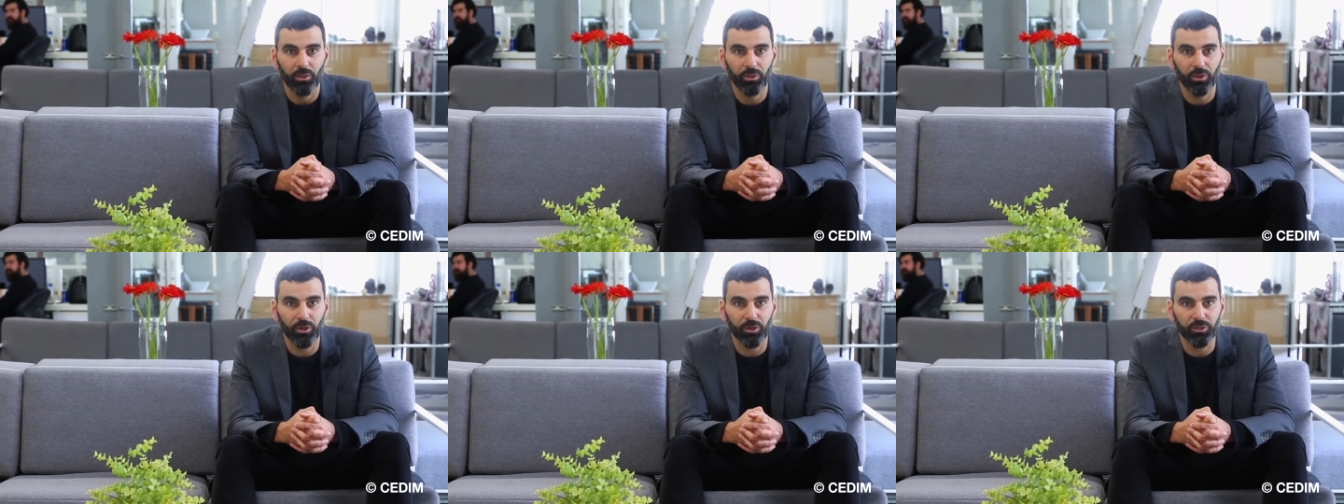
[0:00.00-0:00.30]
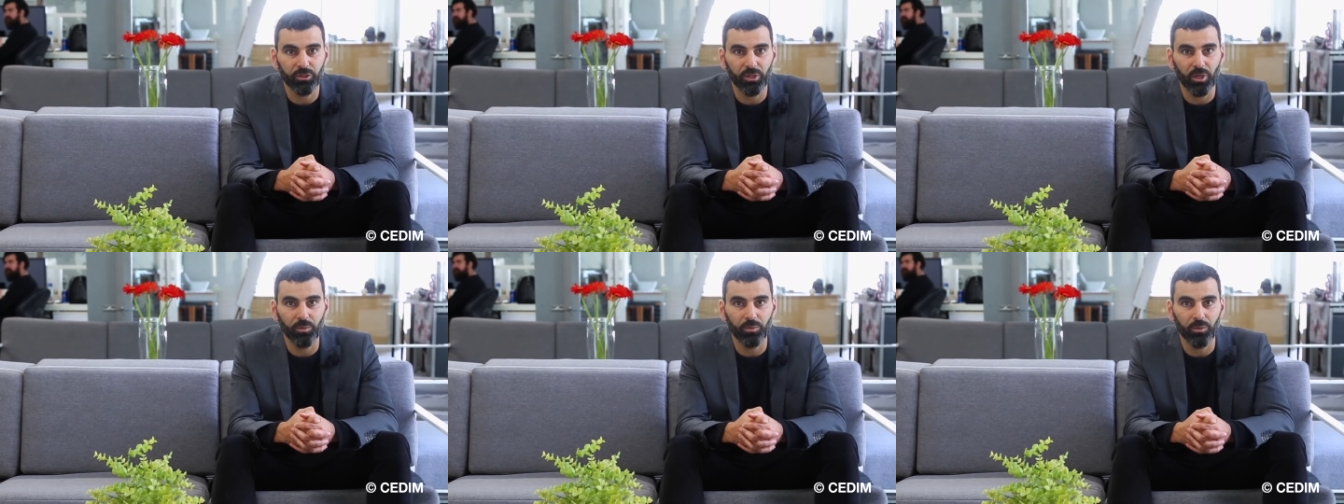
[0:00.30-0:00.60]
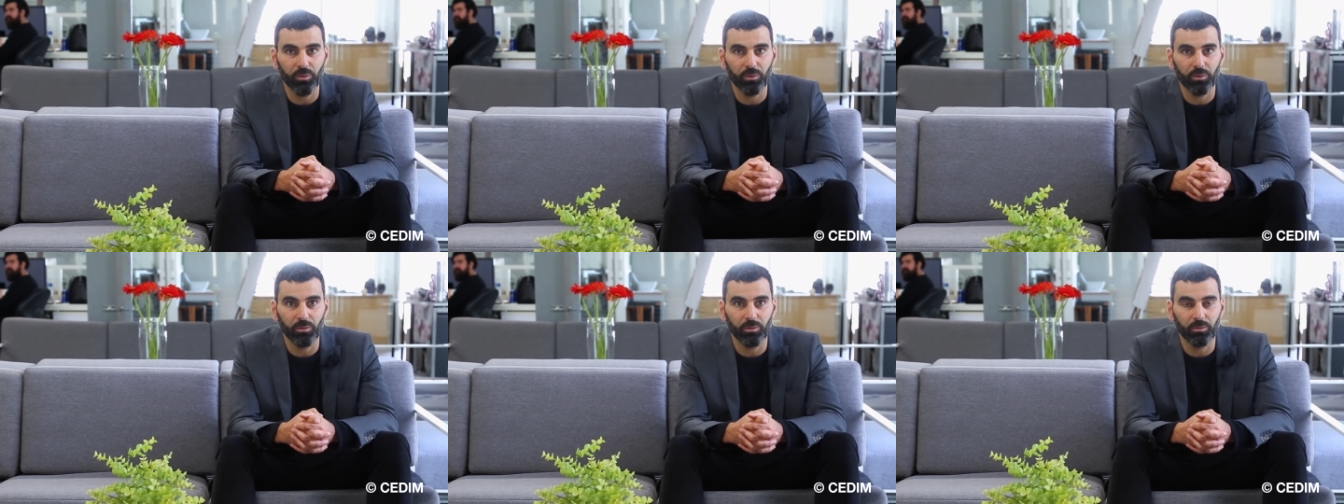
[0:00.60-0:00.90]
there are
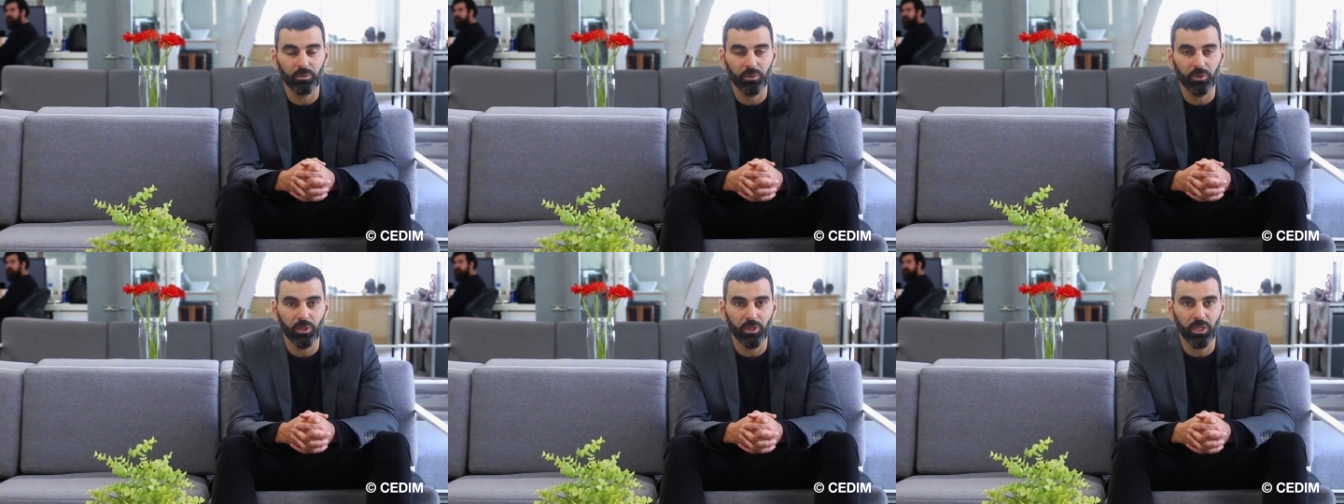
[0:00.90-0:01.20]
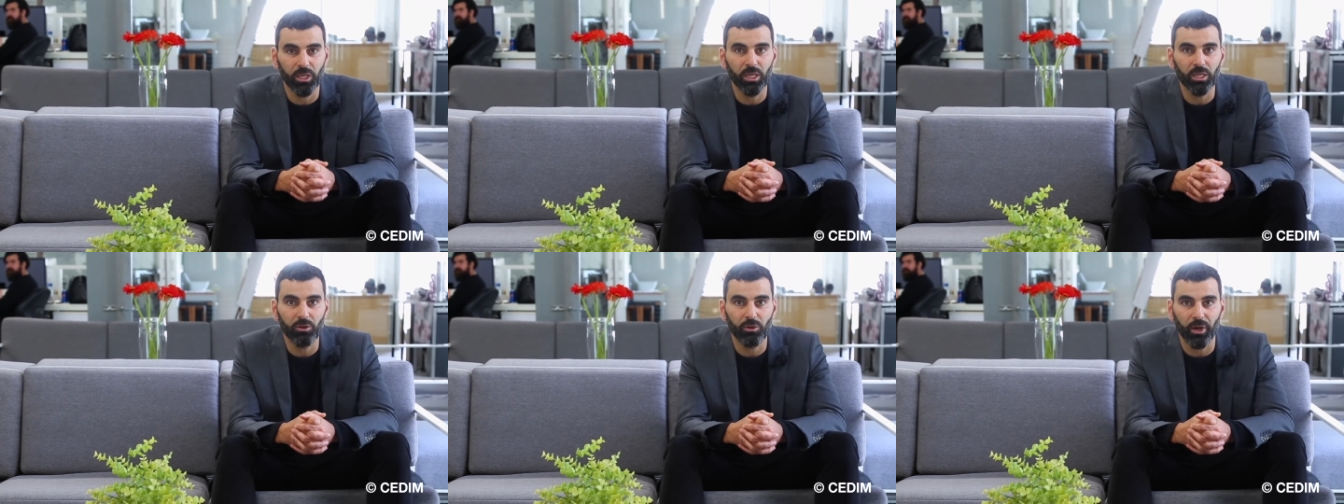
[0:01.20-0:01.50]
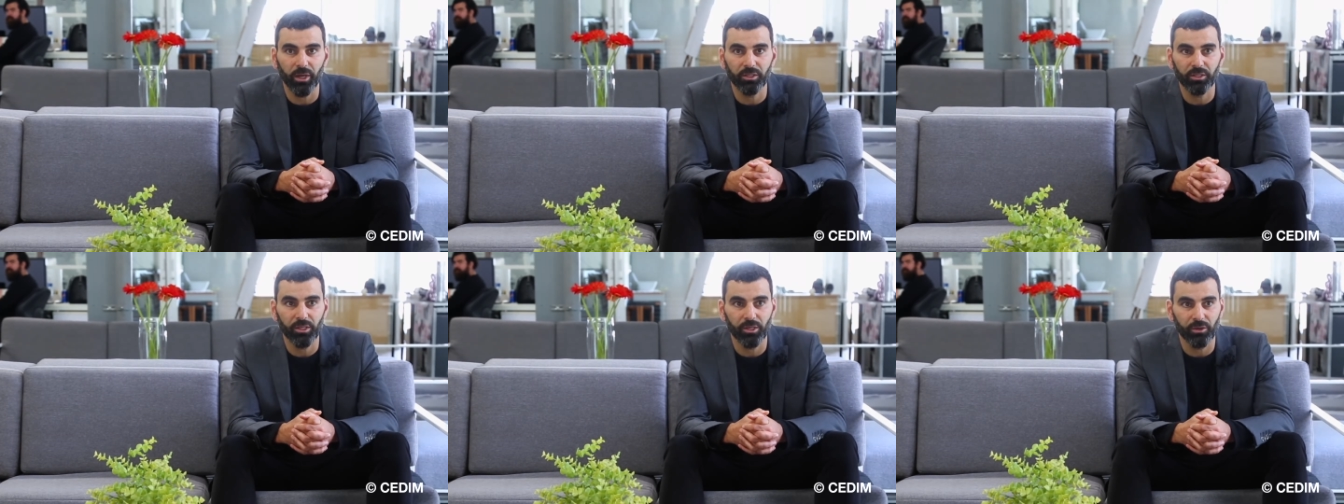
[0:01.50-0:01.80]
some key
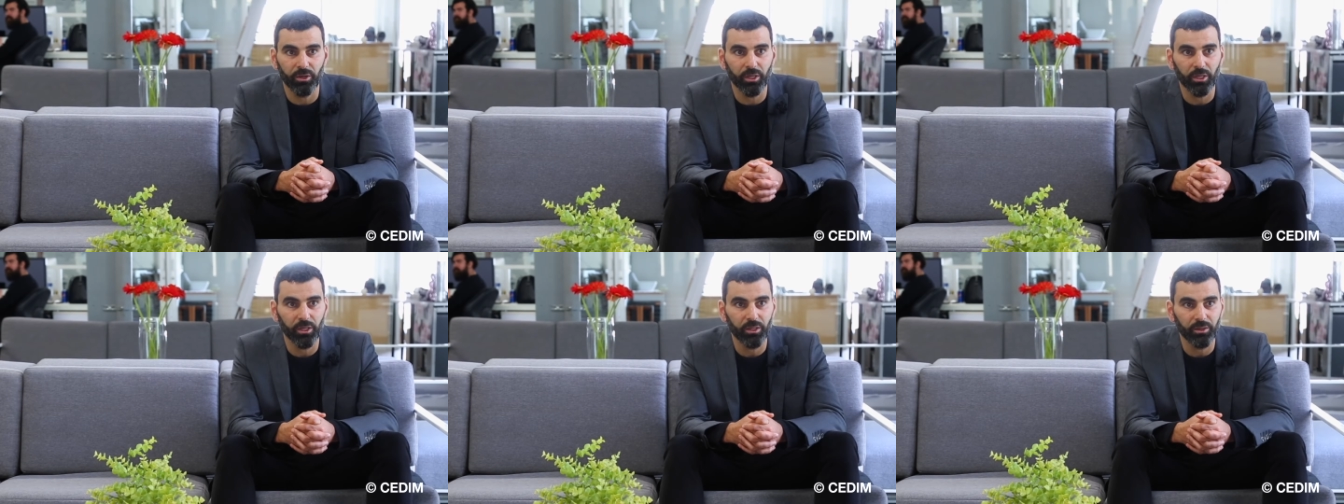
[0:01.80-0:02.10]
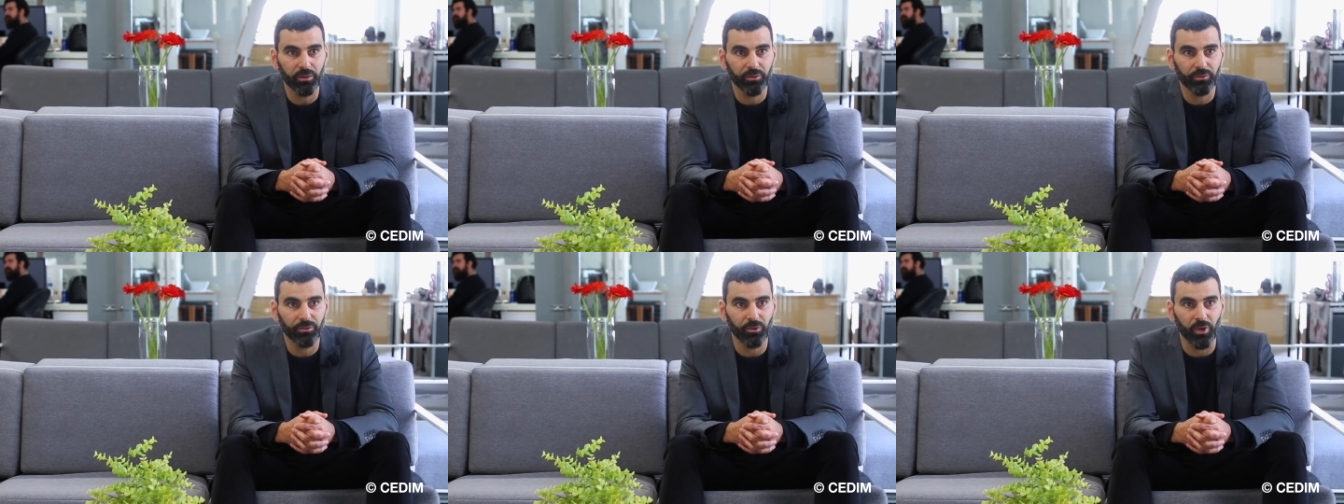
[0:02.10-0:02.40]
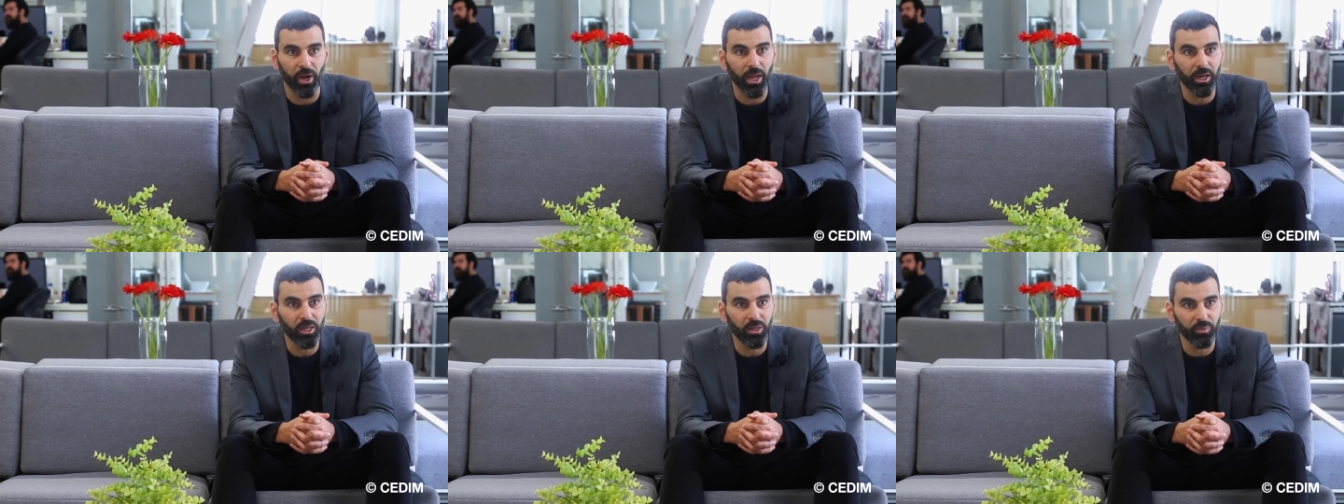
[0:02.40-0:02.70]
criteria
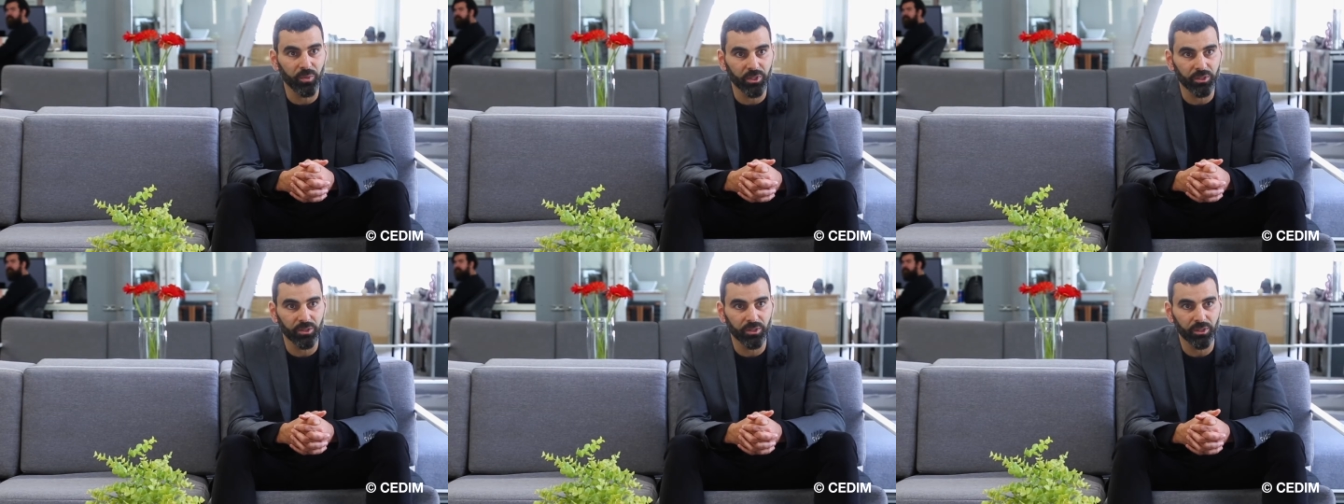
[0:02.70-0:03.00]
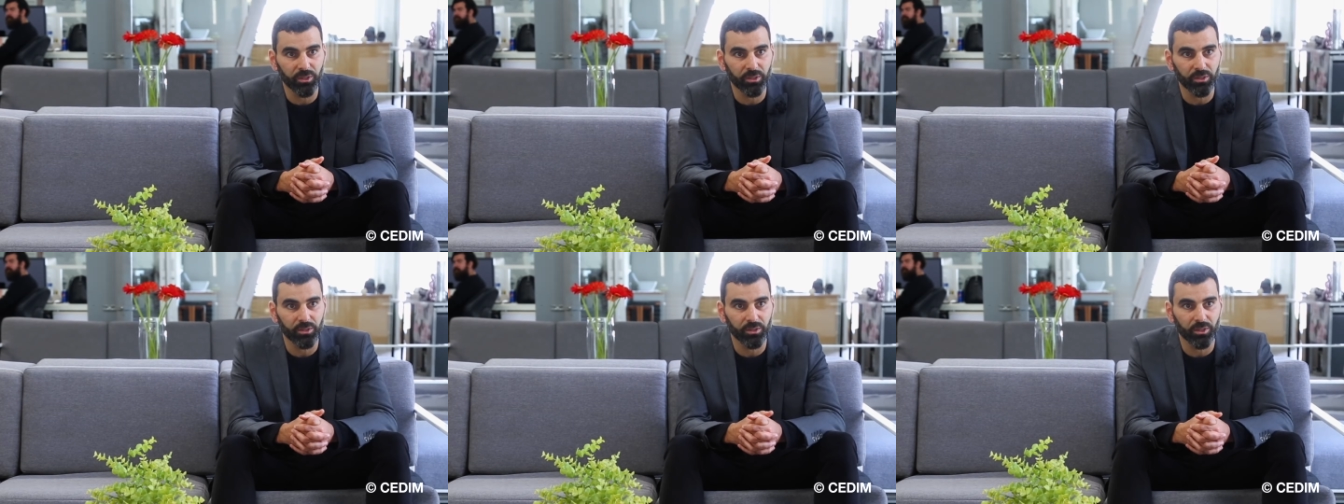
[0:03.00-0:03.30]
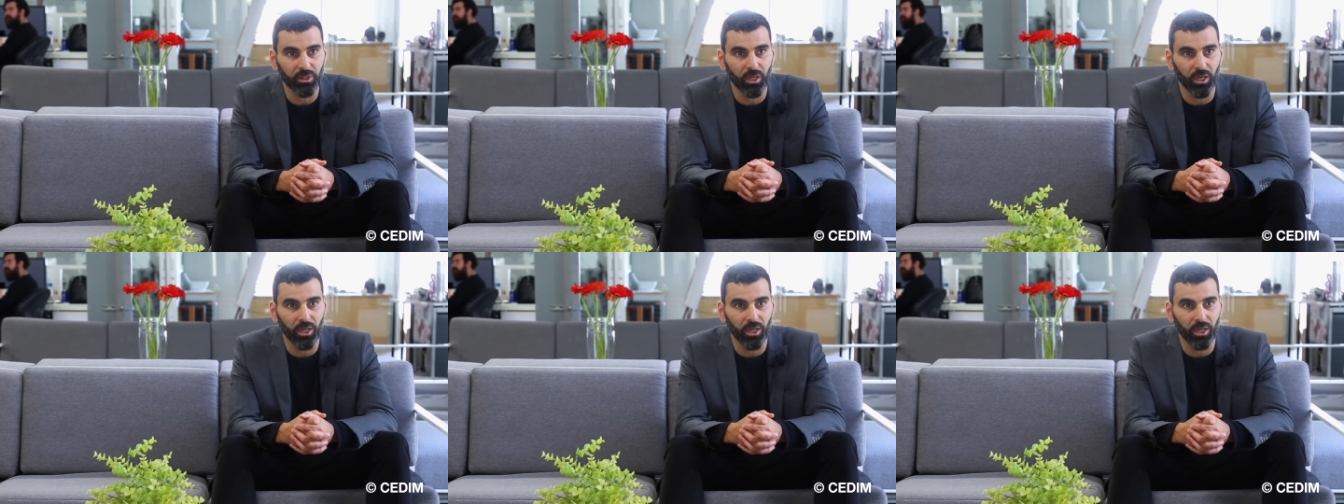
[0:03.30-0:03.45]
for any business.